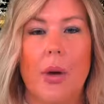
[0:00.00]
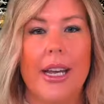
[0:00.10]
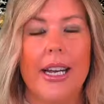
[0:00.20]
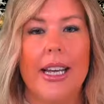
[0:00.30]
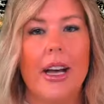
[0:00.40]

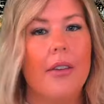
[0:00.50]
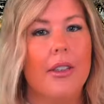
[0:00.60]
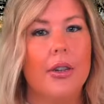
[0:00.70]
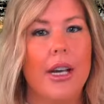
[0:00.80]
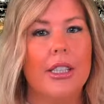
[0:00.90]
weighting of
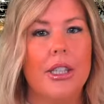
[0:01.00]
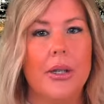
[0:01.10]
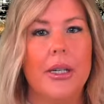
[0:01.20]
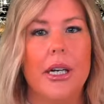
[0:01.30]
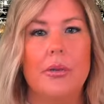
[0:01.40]
the
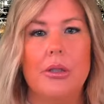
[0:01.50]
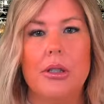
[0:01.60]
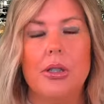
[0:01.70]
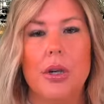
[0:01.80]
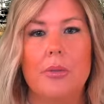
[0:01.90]
criteria was
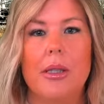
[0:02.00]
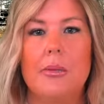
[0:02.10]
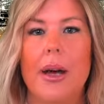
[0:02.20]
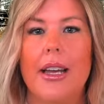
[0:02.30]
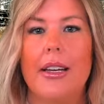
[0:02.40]
determined
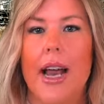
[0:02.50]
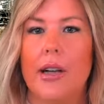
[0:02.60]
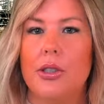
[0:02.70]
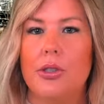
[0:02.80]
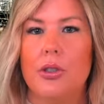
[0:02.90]
by a
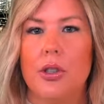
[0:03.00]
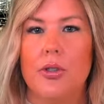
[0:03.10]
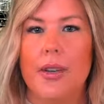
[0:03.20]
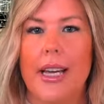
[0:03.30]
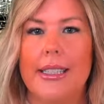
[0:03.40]
national
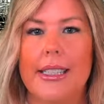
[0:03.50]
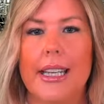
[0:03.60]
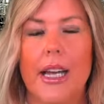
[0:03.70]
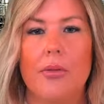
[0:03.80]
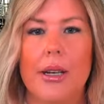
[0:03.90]
survey to
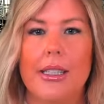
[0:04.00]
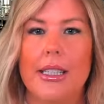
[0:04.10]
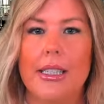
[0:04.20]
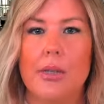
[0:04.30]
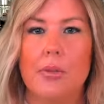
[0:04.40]
gain
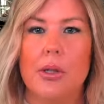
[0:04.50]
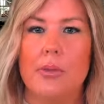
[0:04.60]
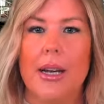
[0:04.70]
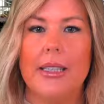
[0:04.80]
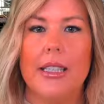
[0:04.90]
residents'
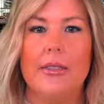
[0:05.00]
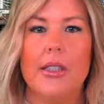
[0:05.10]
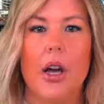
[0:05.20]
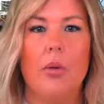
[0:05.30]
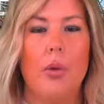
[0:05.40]
perspectives
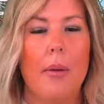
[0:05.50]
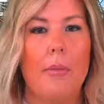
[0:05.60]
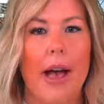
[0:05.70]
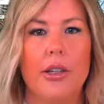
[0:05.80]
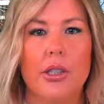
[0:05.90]
on what
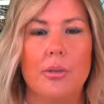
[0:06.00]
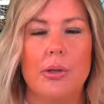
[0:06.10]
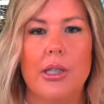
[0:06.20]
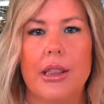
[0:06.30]
matters most to